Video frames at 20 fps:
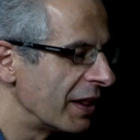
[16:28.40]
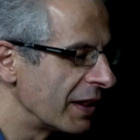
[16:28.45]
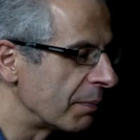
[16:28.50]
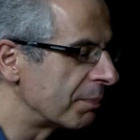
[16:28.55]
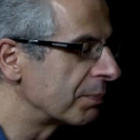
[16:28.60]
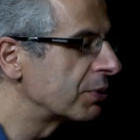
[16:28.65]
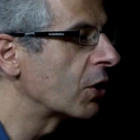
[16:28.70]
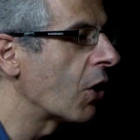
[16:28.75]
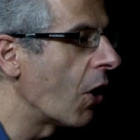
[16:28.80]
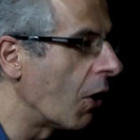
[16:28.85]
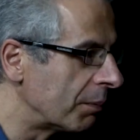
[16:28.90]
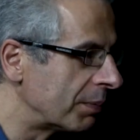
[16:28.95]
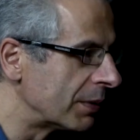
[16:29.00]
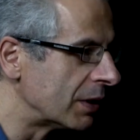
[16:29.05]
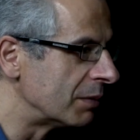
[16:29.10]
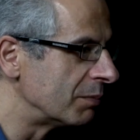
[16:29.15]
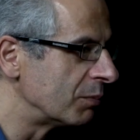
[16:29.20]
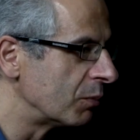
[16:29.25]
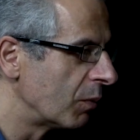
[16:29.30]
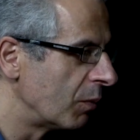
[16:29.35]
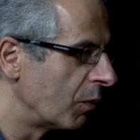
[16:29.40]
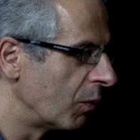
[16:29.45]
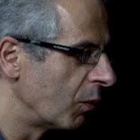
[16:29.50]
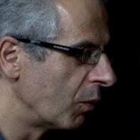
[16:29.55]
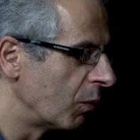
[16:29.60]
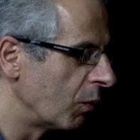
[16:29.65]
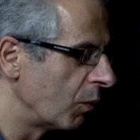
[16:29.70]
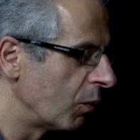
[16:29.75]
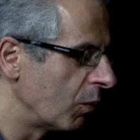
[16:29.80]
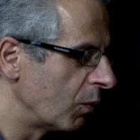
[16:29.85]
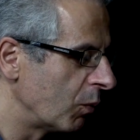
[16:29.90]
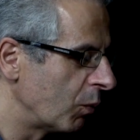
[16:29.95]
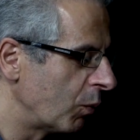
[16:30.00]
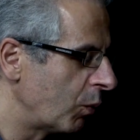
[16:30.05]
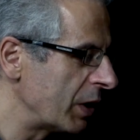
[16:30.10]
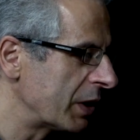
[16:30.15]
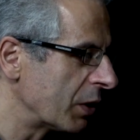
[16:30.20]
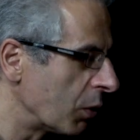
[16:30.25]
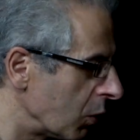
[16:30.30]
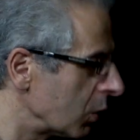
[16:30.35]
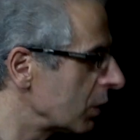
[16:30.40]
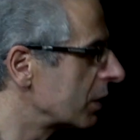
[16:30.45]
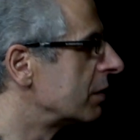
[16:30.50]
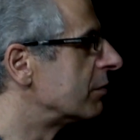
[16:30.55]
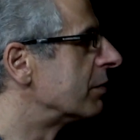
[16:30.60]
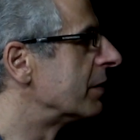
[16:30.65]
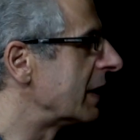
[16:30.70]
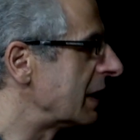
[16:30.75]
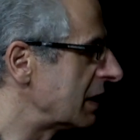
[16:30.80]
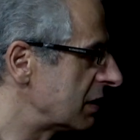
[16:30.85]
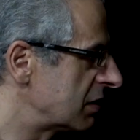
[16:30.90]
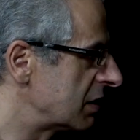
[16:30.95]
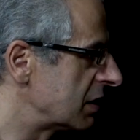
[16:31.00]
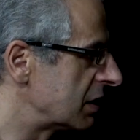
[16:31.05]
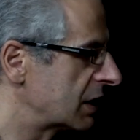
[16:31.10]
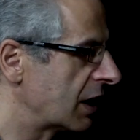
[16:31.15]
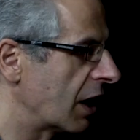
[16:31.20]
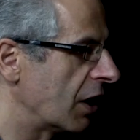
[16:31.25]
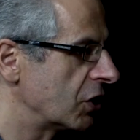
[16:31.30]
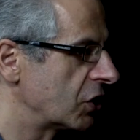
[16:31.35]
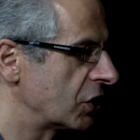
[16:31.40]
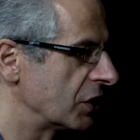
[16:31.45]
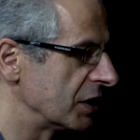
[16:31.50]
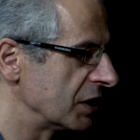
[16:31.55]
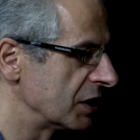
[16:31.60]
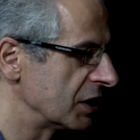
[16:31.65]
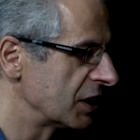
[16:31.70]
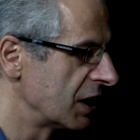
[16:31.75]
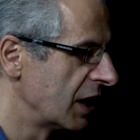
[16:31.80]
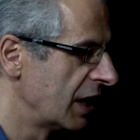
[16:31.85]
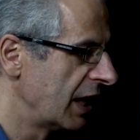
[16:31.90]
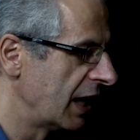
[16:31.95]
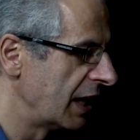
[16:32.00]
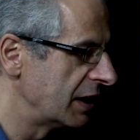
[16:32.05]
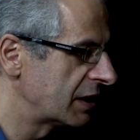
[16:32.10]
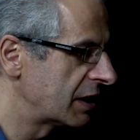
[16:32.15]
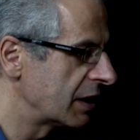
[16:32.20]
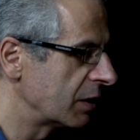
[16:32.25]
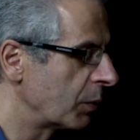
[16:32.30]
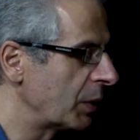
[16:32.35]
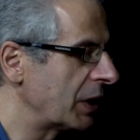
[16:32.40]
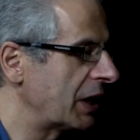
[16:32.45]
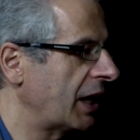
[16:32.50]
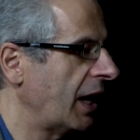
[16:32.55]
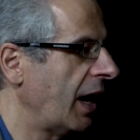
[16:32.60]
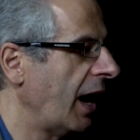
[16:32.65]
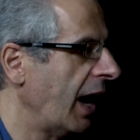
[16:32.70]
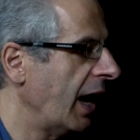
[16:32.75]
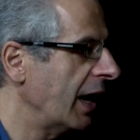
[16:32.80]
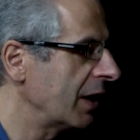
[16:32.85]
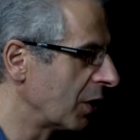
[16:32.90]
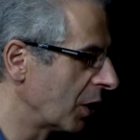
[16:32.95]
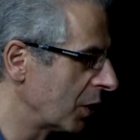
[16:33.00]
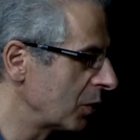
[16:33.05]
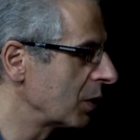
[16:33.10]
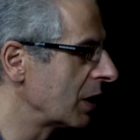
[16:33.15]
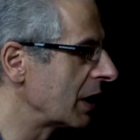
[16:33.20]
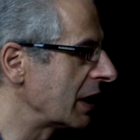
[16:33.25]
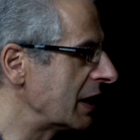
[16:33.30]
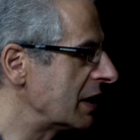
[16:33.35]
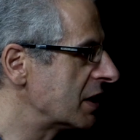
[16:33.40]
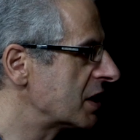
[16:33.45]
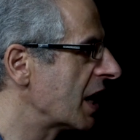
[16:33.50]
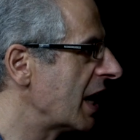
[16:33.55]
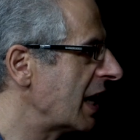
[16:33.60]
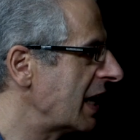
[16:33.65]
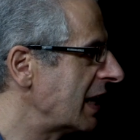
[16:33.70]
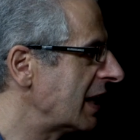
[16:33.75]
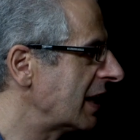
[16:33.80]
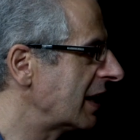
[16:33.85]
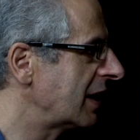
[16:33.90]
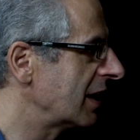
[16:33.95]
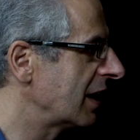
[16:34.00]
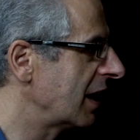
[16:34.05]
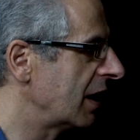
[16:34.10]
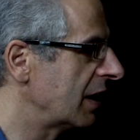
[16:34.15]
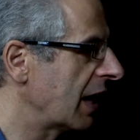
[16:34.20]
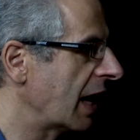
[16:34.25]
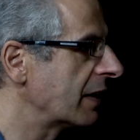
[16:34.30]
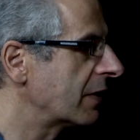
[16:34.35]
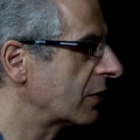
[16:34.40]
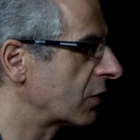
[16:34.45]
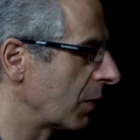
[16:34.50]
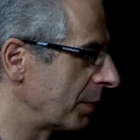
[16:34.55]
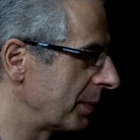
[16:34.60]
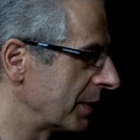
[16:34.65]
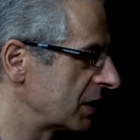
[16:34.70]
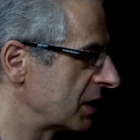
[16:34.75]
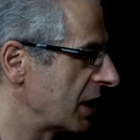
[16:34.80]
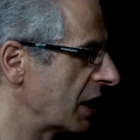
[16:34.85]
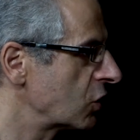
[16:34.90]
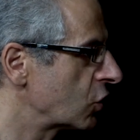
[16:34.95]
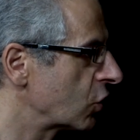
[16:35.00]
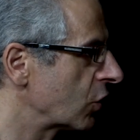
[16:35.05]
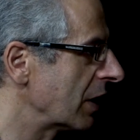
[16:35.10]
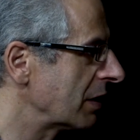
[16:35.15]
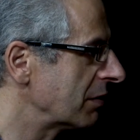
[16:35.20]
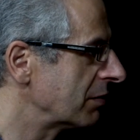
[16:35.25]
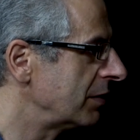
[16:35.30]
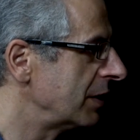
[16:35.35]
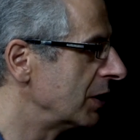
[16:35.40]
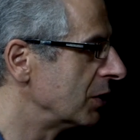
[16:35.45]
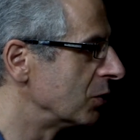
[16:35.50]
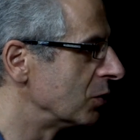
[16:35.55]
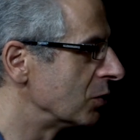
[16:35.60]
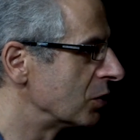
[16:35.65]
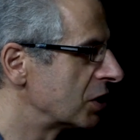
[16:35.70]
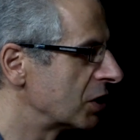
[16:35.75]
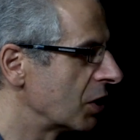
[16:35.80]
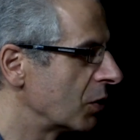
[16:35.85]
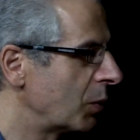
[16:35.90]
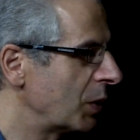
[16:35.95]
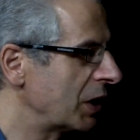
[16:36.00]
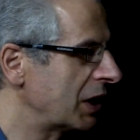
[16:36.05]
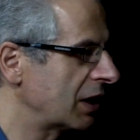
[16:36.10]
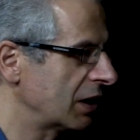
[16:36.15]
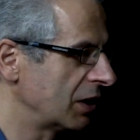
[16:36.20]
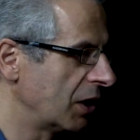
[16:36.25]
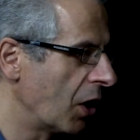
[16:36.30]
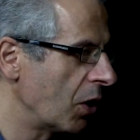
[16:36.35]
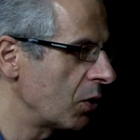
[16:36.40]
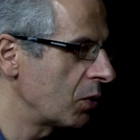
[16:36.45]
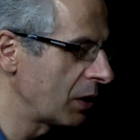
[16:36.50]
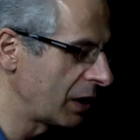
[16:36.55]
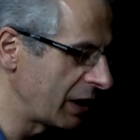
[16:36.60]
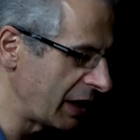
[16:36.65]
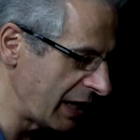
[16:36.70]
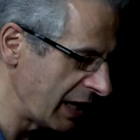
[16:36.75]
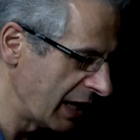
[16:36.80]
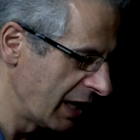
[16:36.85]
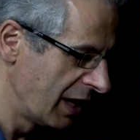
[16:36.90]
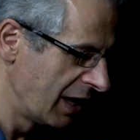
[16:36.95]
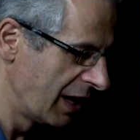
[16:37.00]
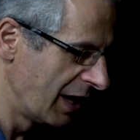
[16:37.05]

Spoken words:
The problem with all of these discussions is that we can only take an anthropocentric view, so we can only